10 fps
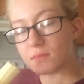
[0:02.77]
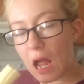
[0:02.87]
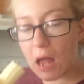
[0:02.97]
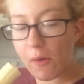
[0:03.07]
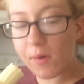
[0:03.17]

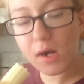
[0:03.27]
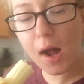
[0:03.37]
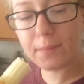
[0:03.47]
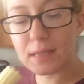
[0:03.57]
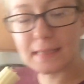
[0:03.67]
I woke
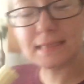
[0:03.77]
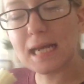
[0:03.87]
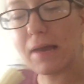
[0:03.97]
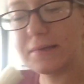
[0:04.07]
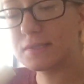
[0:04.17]
up like
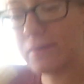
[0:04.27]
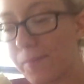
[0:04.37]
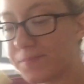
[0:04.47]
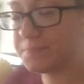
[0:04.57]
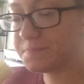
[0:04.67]
this.
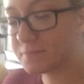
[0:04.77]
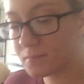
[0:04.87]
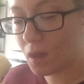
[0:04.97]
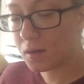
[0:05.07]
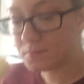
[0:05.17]

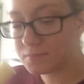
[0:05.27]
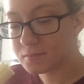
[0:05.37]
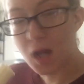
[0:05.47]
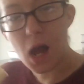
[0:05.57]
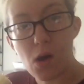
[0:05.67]

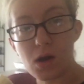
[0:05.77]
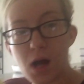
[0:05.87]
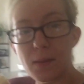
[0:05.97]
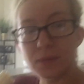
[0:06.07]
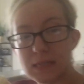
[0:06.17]
I woke
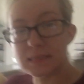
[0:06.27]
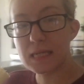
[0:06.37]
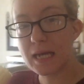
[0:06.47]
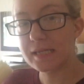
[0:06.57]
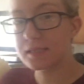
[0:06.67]
up like
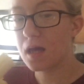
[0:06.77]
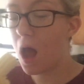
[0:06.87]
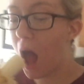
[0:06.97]
this.